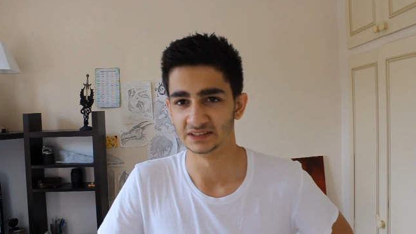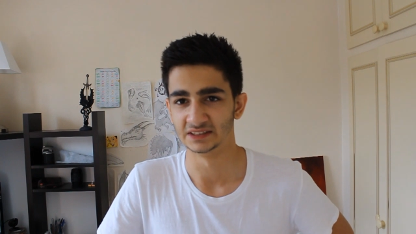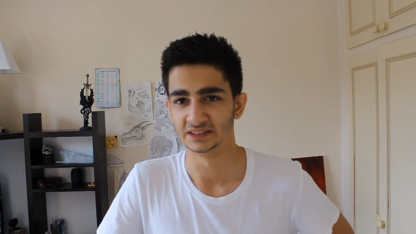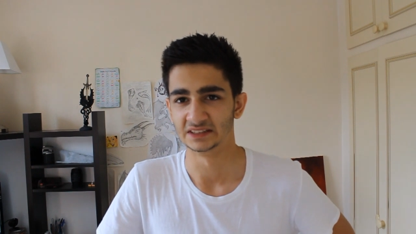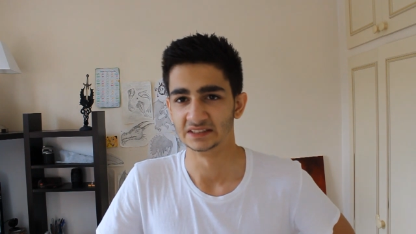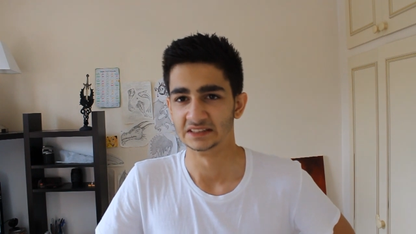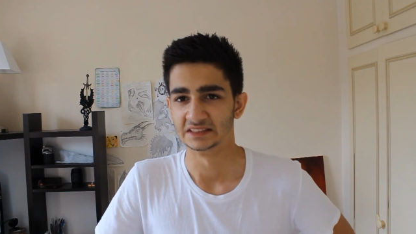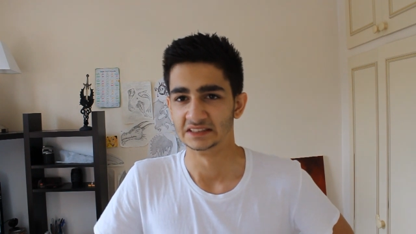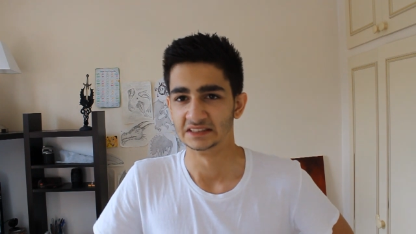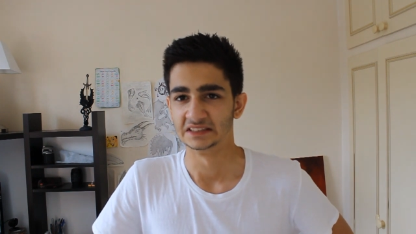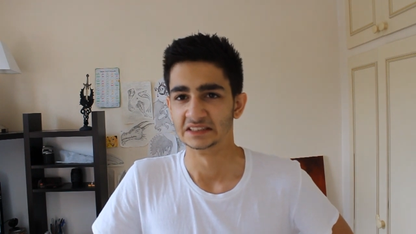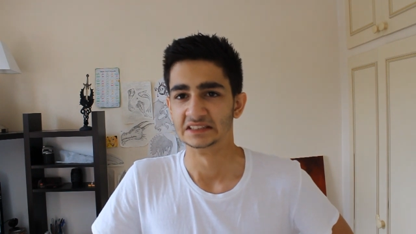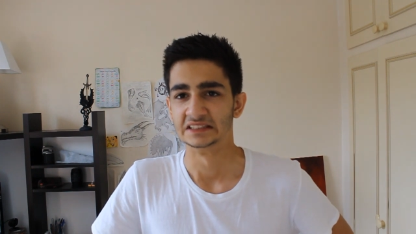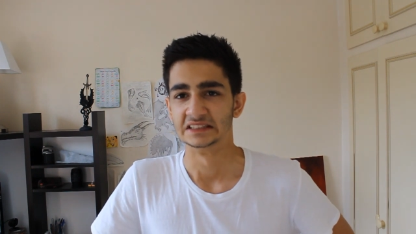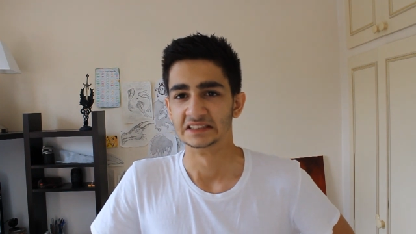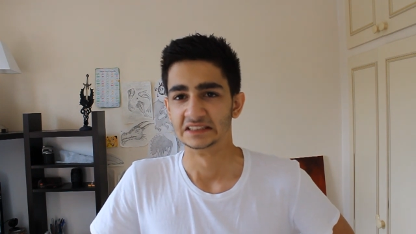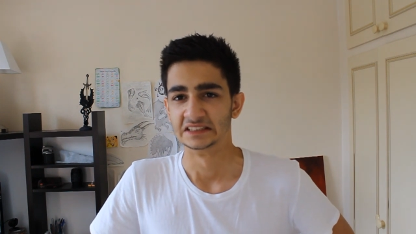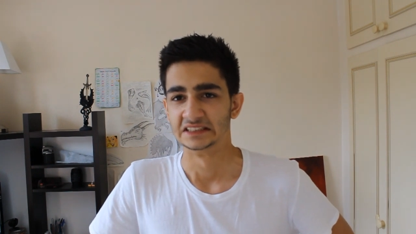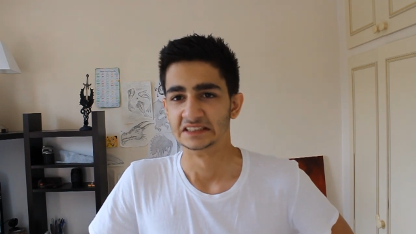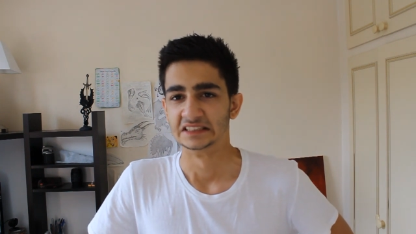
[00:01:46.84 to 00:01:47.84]

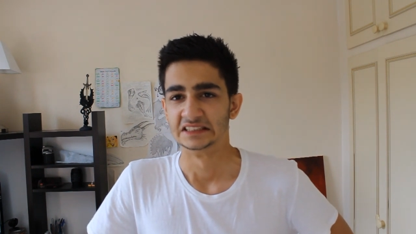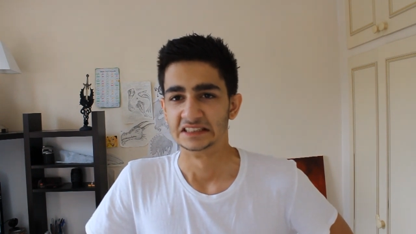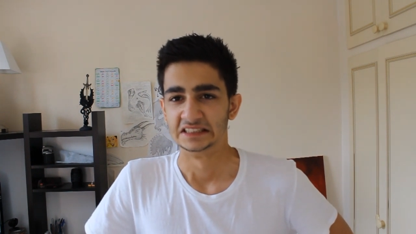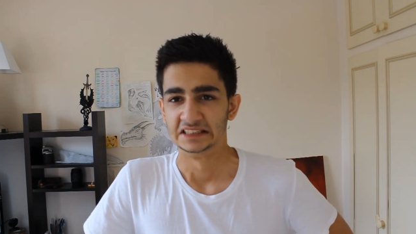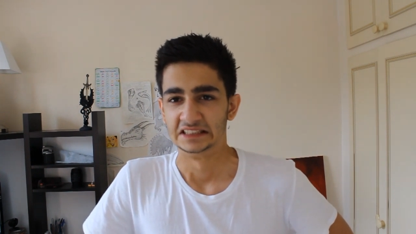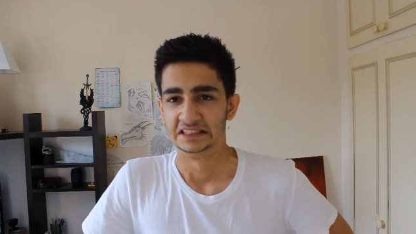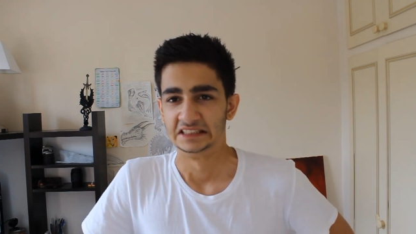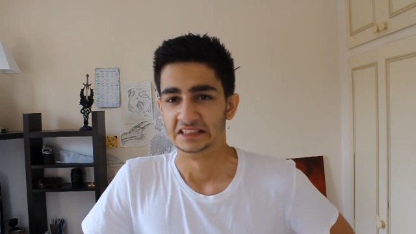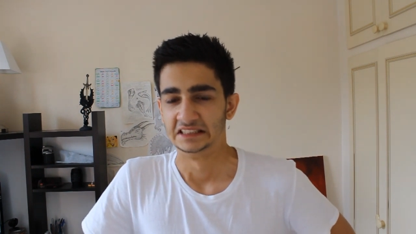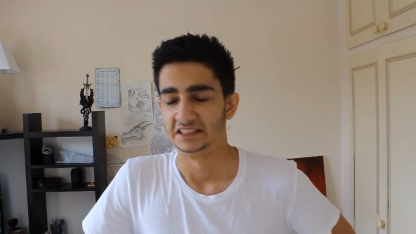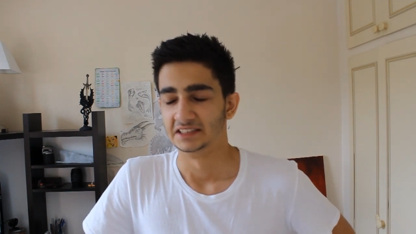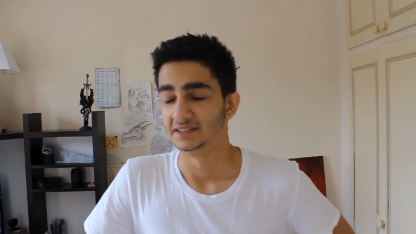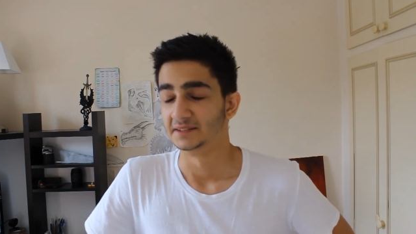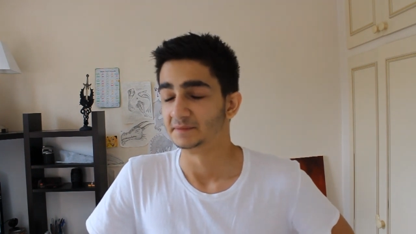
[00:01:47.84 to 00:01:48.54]
(no one is talking)